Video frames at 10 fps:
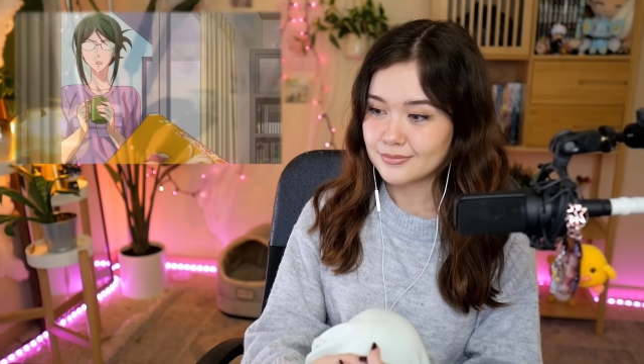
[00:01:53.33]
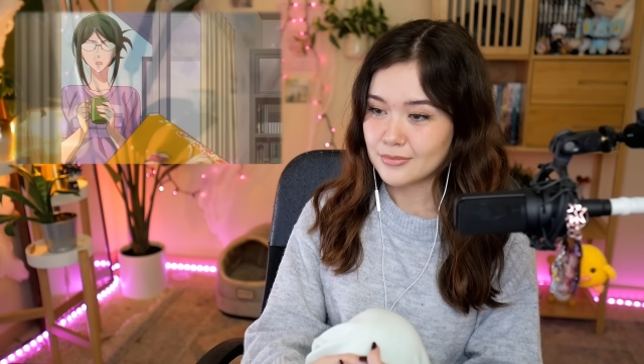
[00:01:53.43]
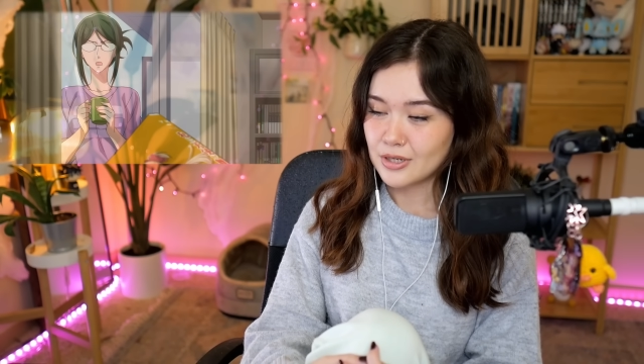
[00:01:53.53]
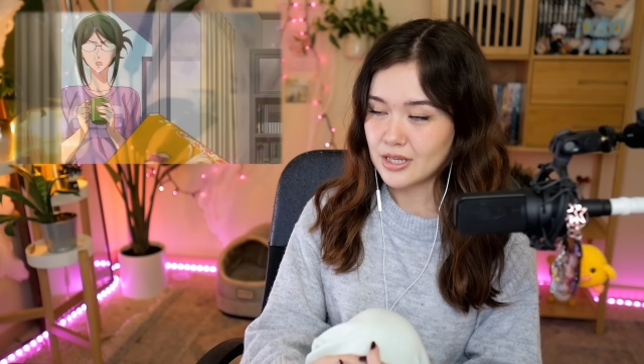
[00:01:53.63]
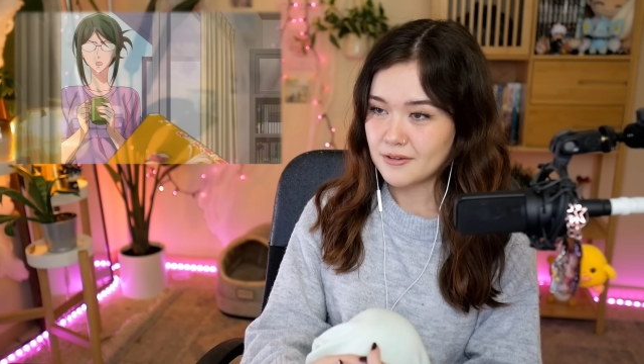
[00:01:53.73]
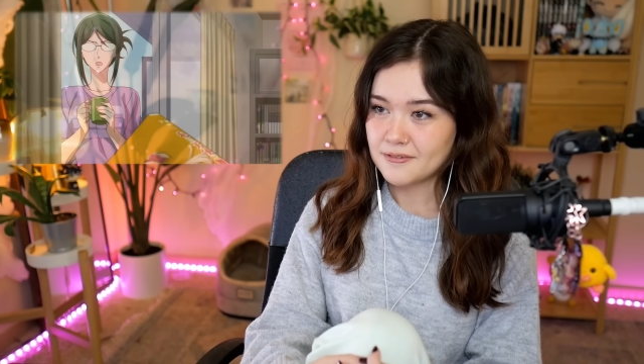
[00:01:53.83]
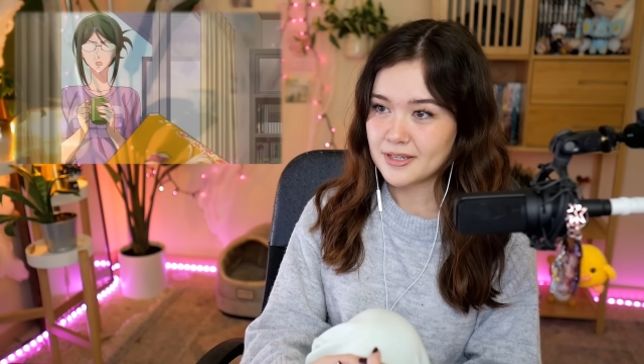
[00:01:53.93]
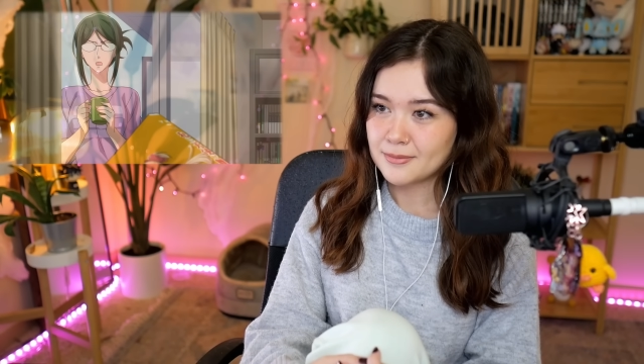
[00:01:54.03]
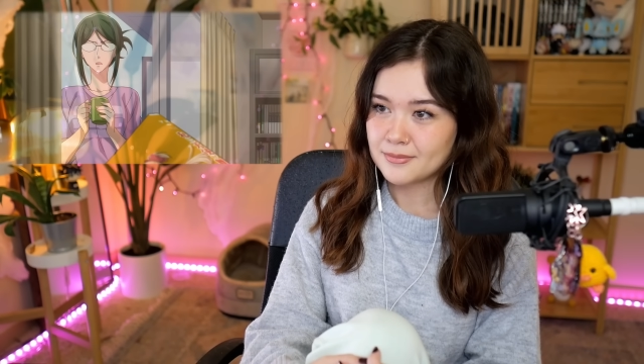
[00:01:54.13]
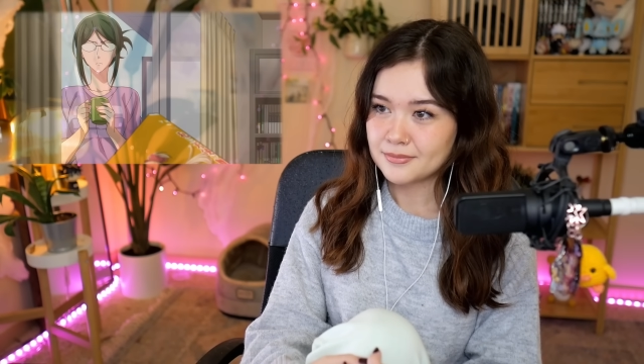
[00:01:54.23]
All of
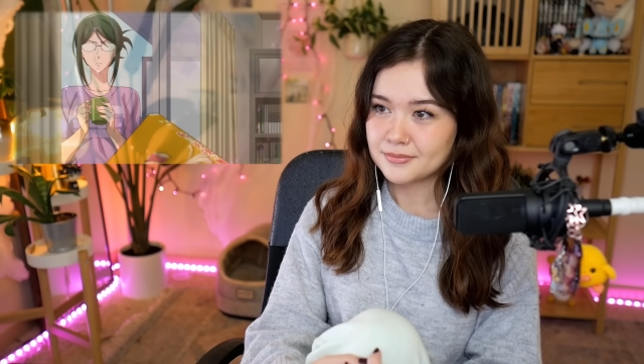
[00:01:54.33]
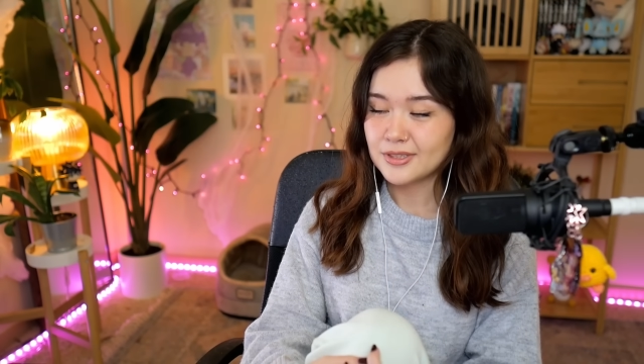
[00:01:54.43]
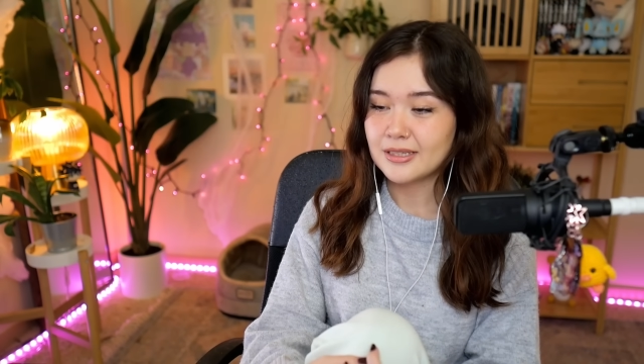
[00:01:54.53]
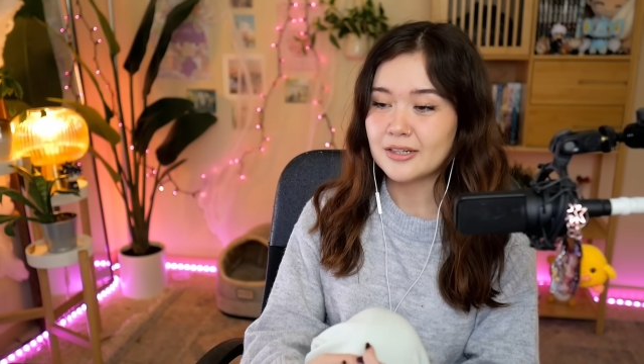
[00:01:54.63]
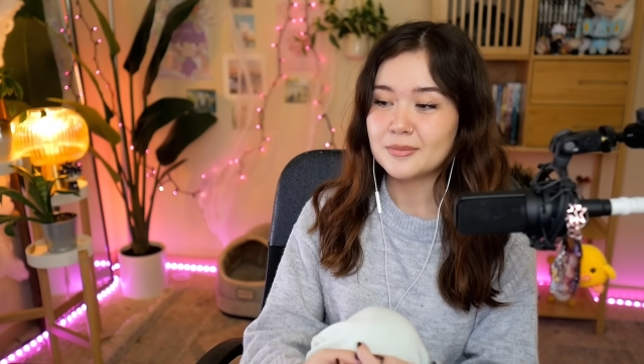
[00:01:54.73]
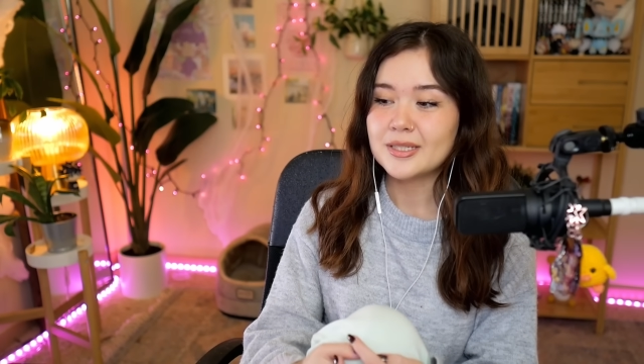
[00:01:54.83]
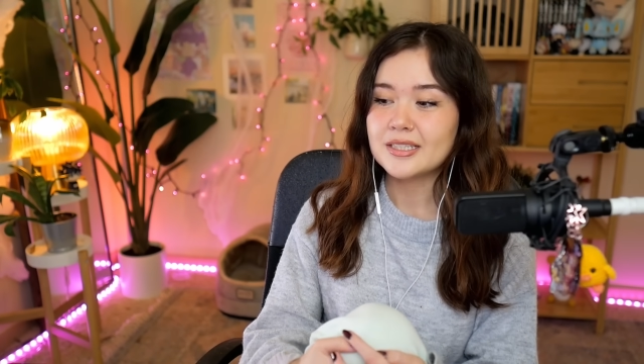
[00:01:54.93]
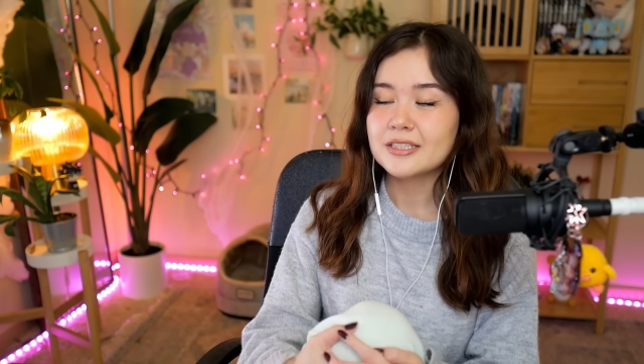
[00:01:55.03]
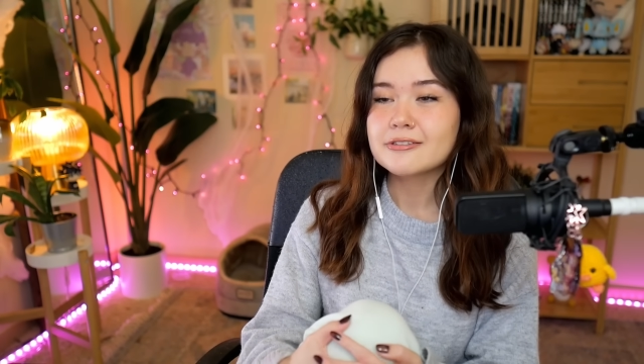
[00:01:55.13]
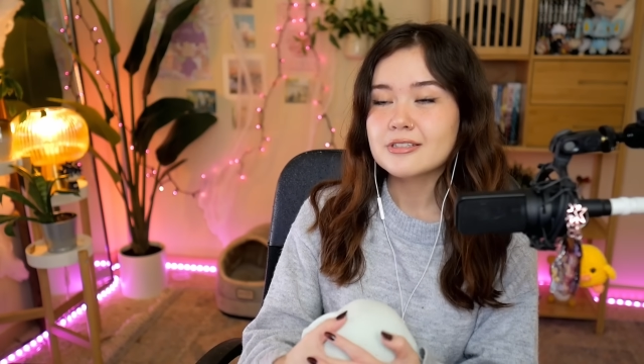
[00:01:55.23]
them? With Narumi
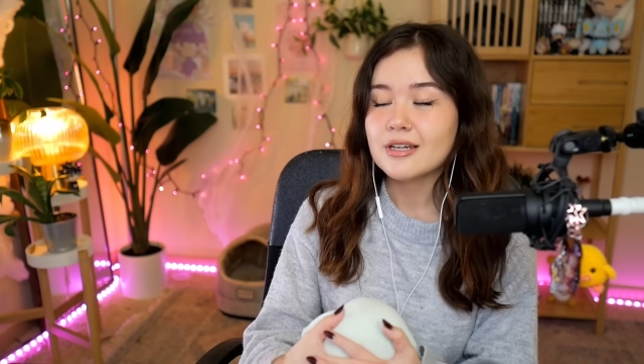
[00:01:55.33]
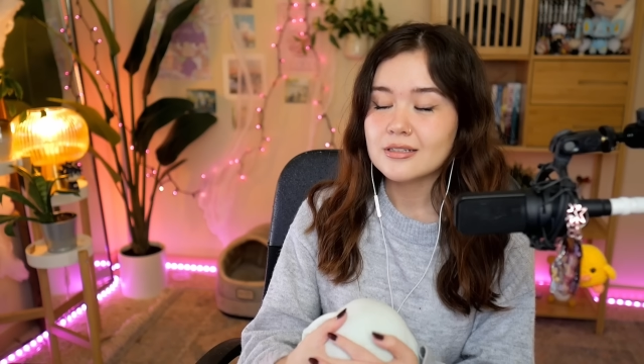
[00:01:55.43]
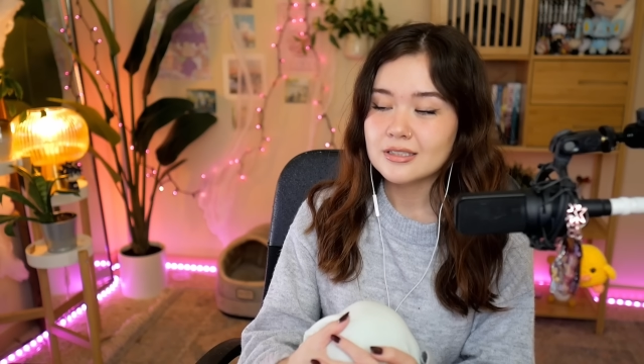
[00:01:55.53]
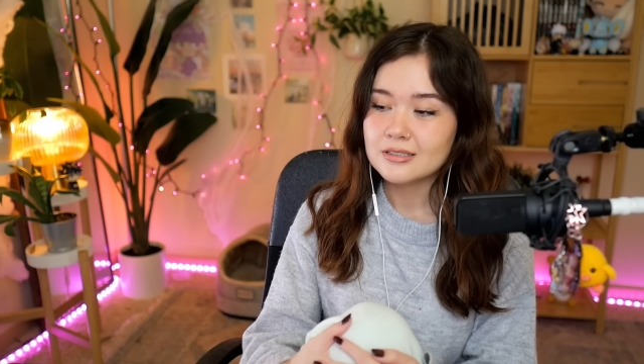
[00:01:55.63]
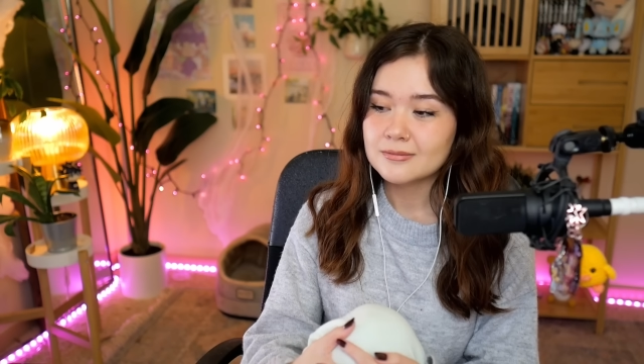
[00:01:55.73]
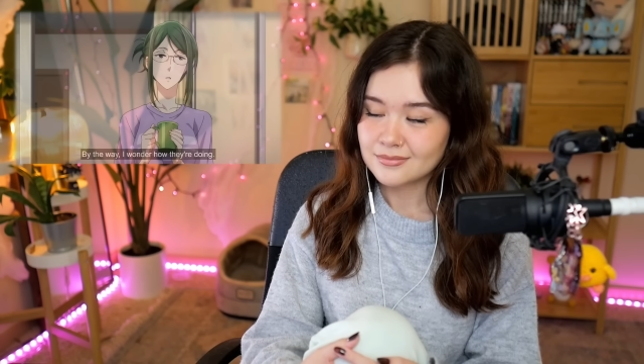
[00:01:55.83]
and Hirotaka?